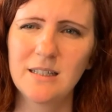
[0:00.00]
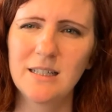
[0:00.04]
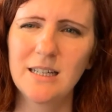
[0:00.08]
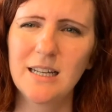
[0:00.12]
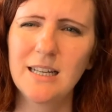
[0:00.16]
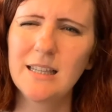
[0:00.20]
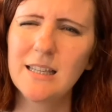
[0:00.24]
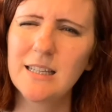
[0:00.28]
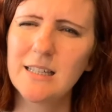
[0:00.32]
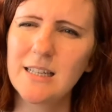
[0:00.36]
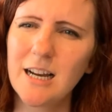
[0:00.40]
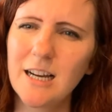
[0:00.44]

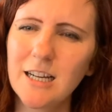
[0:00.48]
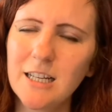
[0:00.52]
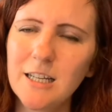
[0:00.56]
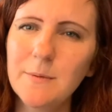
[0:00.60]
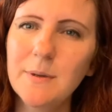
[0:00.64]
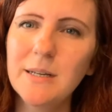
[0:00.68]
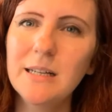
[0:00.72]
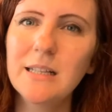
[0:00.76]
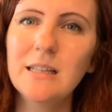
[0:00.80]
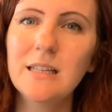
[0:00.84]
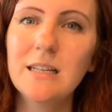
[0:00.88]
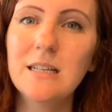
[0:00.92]
In the
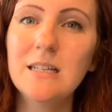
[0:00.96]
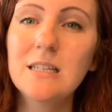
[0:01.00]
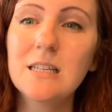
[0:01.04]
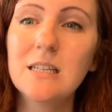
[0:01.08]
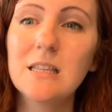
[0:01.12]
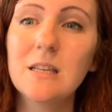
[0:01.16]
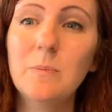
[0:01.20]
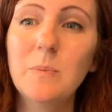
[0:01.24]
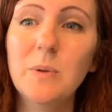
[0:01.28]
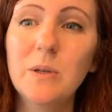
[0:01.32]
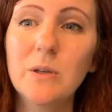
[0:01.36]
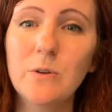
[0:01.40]
document linked in
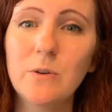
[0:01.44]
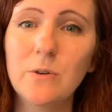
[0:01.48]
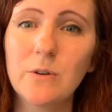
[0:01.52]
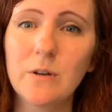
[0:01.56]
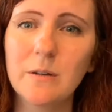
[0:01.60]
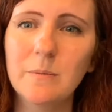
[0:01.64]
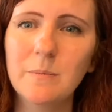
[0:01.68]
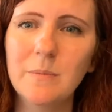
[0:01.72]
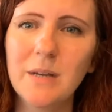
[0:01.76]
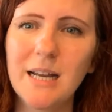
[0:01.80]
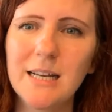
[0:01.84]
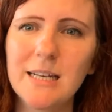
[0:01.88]
the
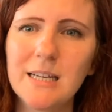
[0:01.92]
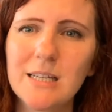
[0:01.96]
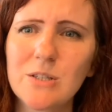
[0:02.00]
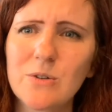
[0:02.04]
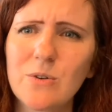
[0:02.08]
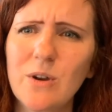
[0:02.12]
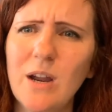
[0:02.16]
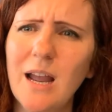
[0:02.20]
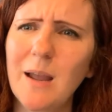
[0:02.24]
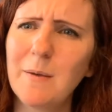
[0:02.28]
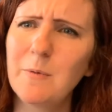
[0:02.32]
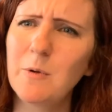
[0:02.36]
Pilgrim, I
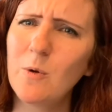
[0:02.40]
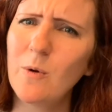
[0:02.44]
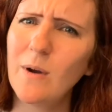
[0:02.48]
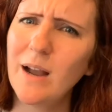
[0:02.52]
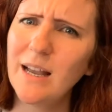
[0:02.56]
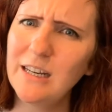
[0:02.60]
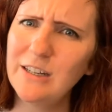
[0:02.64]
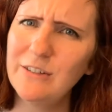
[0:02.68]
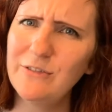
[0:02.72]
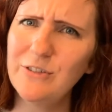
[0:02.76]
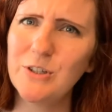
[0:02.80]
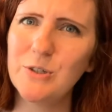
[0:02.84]
describe
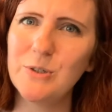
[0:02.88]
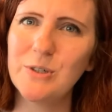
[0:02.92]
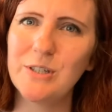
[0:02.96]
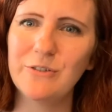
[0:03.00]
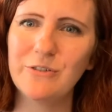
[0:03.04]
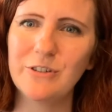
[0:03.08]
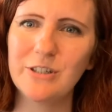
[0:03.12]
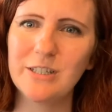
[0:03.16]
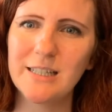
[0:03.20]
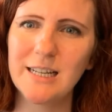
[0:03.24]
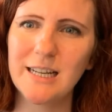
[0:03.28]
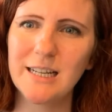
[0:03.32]
quite a few
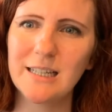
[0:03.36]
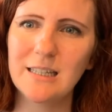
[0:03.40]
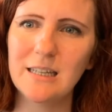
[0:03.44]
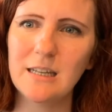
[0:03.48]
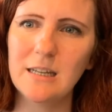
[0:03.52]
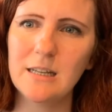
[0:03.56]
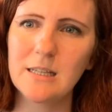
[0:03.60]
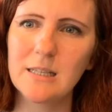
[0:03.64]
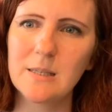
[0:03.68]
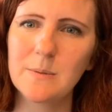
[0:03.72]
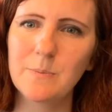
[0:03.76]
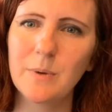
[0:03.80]
different
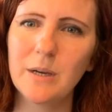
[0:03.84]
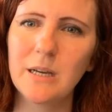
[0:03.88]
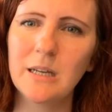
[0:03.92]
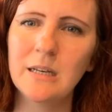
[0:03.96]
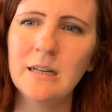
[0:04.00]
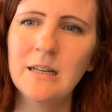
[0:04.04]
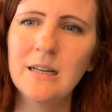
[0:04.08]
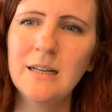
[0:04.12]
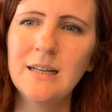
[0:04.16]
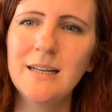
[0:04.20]
techniques, but